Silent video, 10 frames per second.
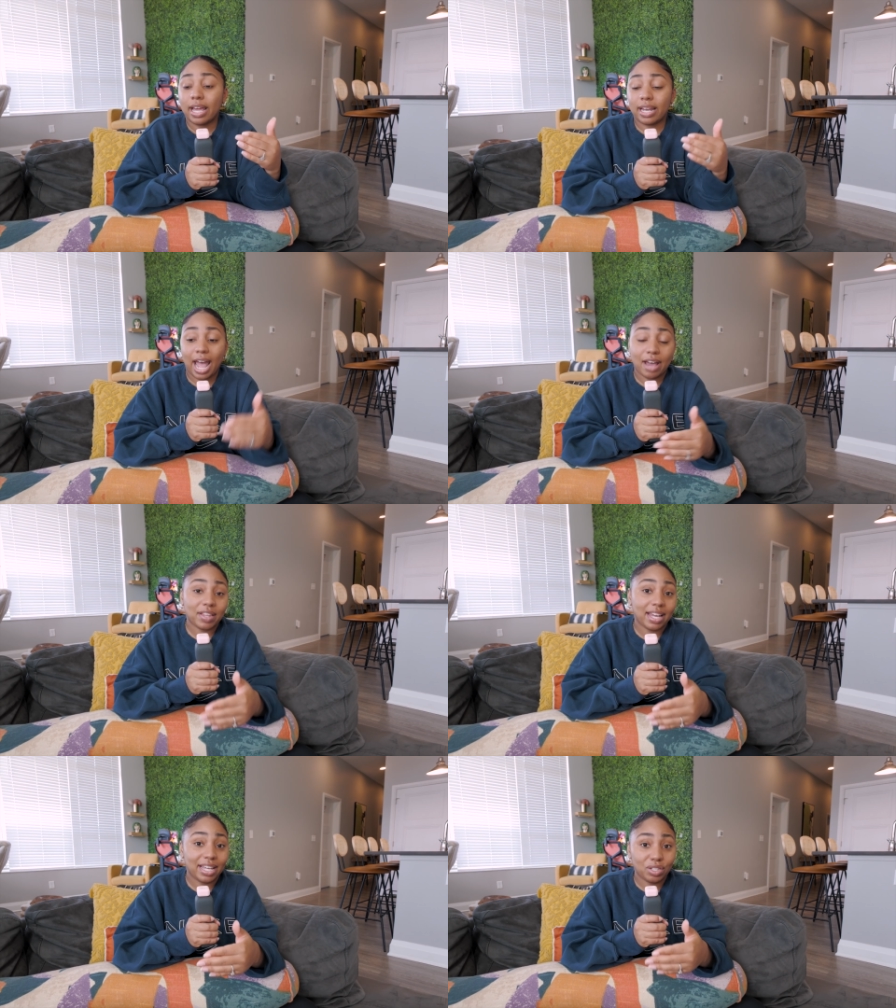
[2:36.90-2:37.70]
and
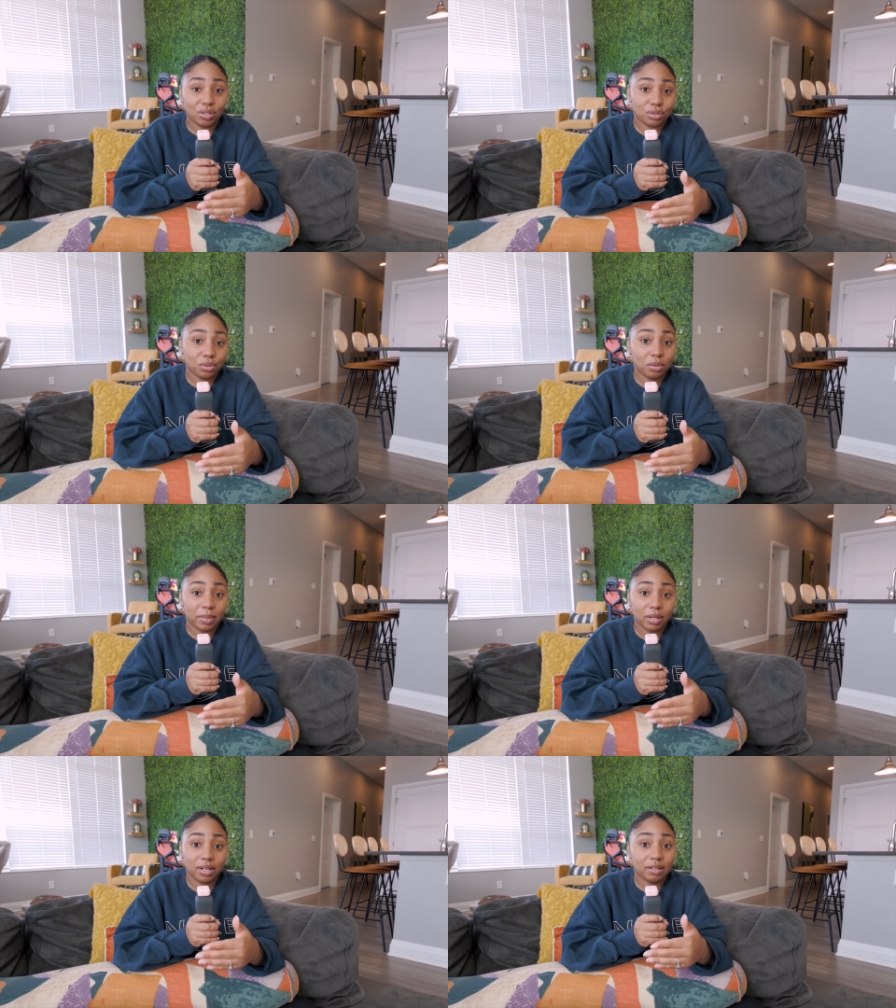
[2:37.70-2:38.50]
have that in your tool
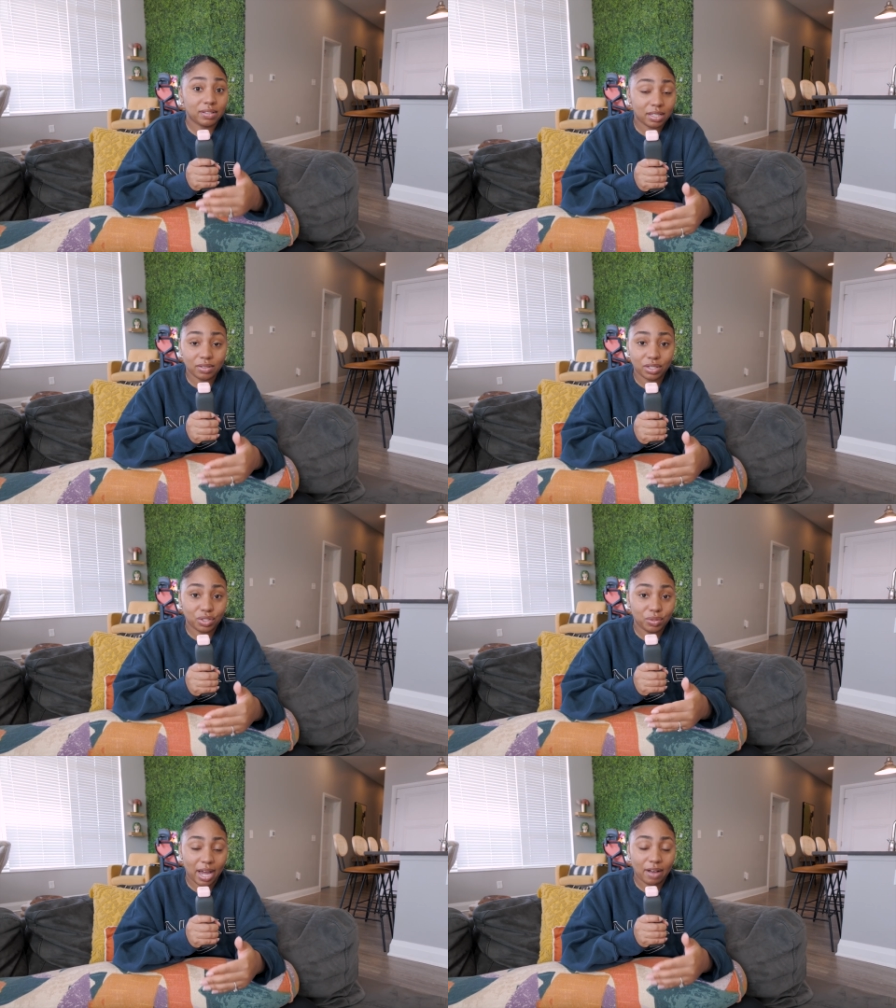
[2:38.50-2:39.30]
belt of skills
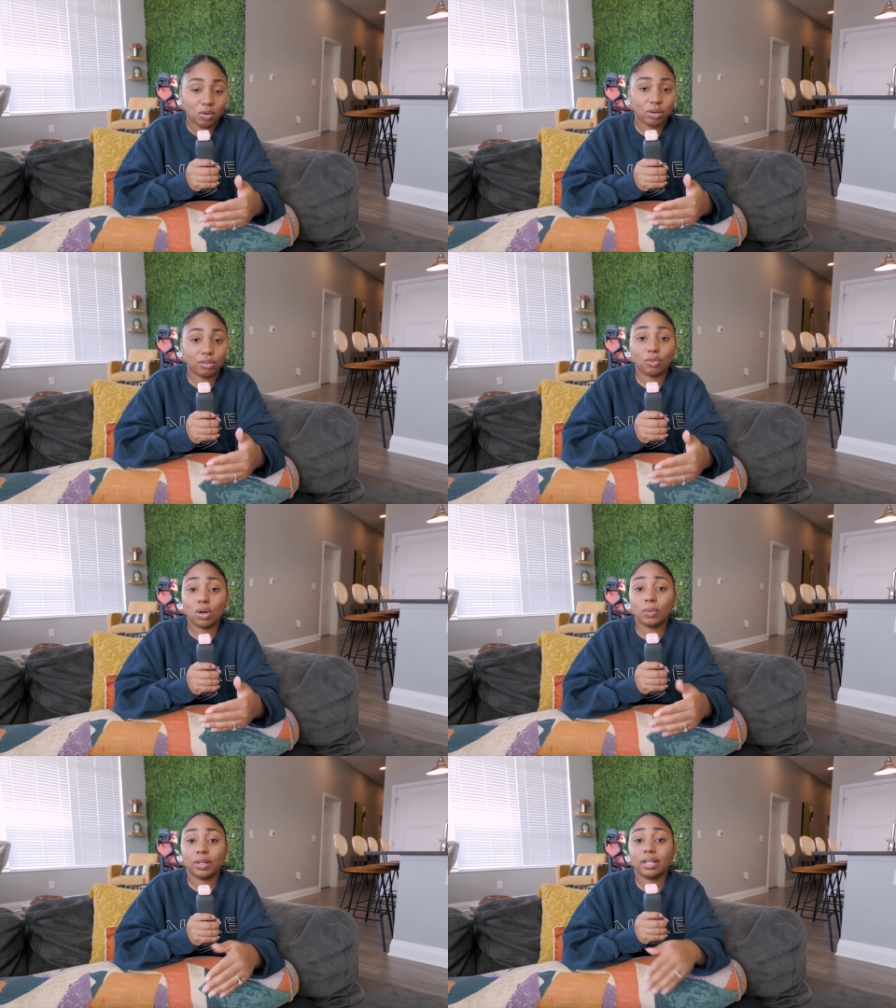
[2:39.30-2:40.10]
that you have going
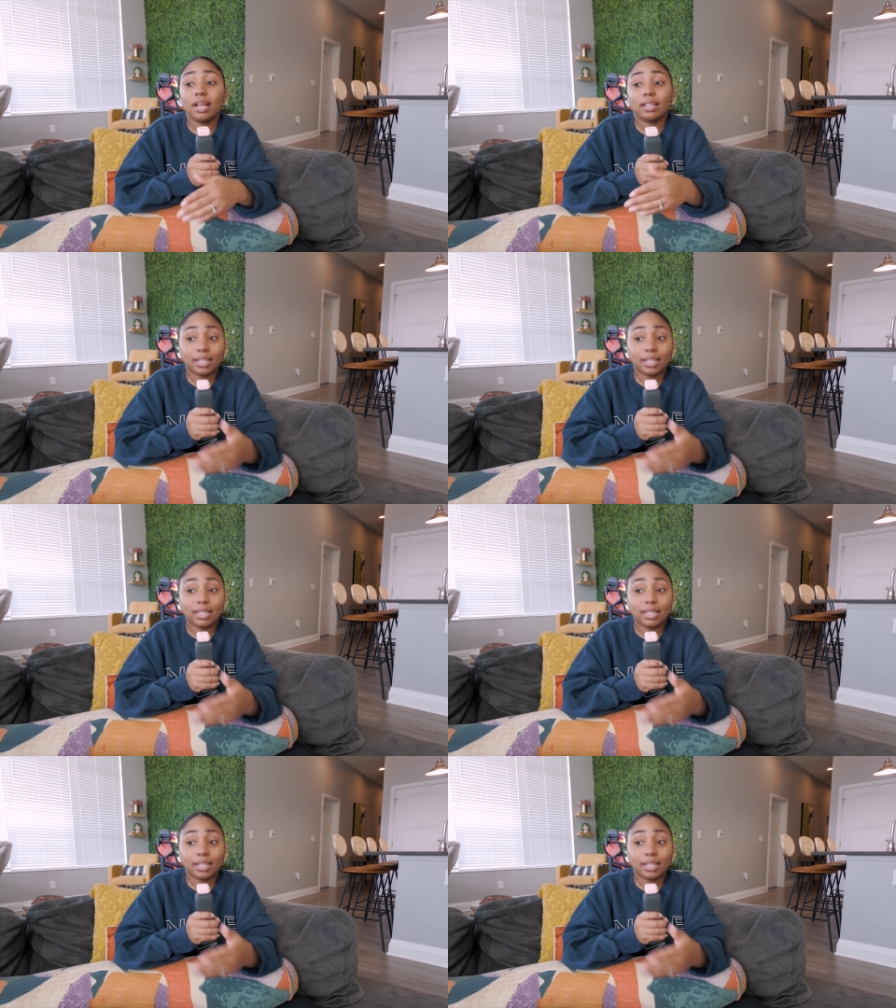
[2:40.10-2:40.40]
forward,